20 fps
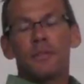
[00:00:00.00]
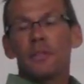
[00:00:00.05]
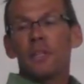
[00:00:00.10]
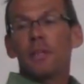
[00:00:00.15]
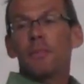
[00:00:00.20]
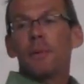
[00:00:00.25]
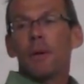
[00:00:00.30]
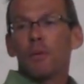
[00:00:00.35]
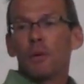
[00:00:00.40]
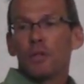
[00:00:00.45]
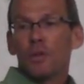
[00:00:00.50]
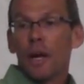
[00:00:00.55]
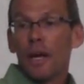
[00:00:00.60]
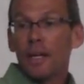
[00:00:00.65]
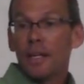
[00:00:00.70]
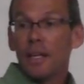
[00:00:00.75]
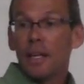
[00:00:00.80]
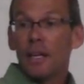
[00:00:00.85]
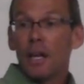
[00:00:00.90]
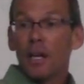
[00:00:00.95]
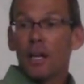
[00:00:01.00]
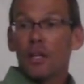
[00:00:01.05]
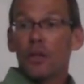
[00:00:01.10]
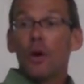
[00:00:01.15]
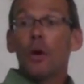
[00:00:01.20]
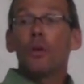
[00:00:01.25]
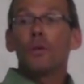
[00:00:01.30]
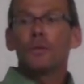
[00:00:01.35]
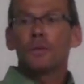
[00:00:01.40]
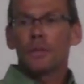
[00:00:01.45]
of sleep that we're trying to get on
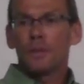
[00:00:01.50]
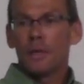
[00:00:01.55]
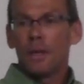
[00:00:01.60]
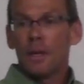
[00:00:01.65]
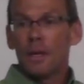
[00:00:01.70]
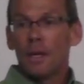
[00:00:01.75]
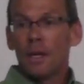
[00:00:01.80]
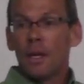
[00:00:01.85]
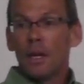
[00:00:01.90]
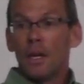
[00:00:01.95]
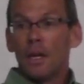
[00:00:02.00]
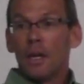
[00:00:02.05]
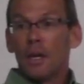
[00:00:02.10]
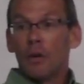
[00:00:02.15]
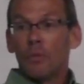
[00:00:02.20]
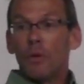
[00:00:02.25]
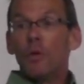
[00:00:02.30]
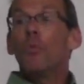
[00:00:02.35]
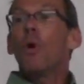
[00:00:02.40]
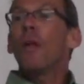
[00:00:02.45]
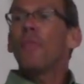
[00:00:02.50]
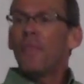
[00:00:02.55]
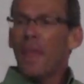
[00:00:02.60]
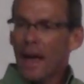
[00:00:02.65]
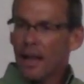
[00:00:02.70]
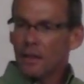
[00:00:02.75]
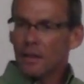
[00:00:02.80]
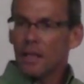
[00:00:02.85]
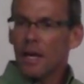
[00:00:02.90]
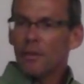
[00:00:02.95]
adults. You want
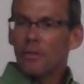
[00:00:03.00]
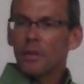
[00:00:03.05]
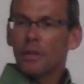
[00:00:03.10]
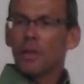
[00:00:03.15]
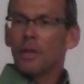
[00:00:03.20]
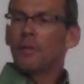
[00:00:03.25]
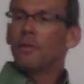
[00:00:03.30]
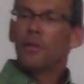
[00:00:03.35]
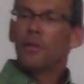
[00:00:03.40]
that level